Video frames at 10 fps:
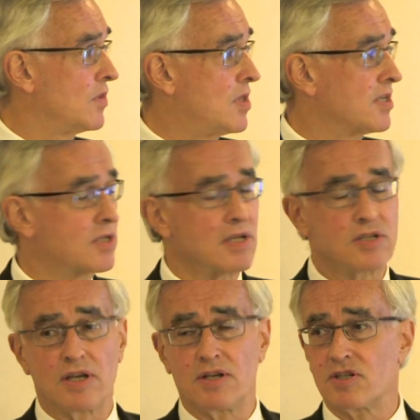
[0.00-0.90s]
This
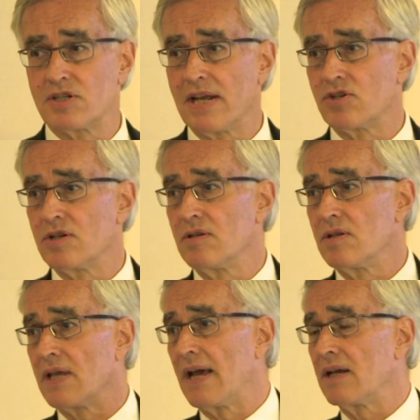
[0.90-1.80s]
is a
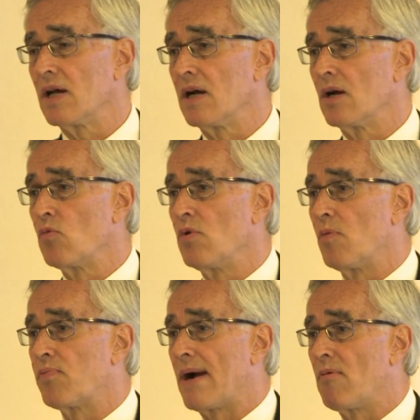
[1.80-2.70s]
distinction that
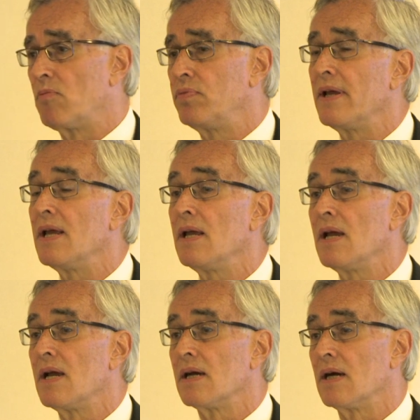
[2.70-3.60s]
will
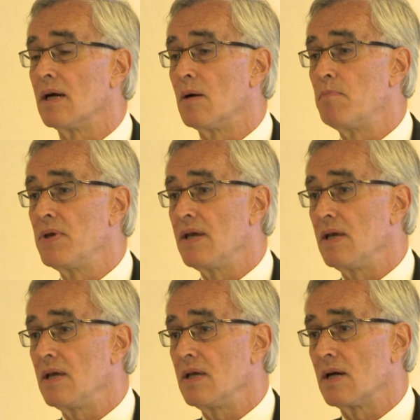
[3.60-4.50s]
probably
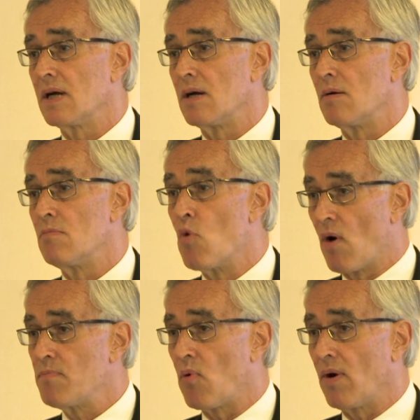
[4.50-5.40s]
be
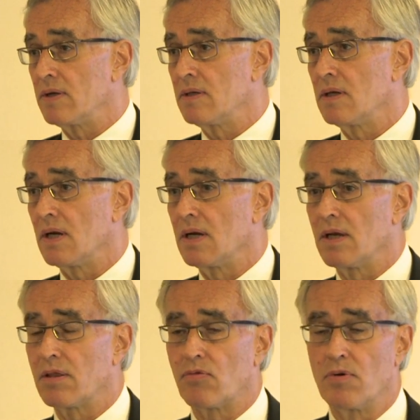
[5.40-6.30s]
more important
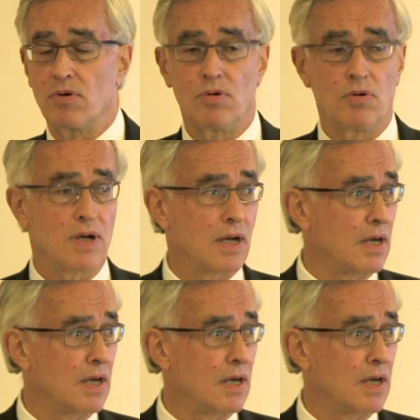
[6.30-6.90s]
through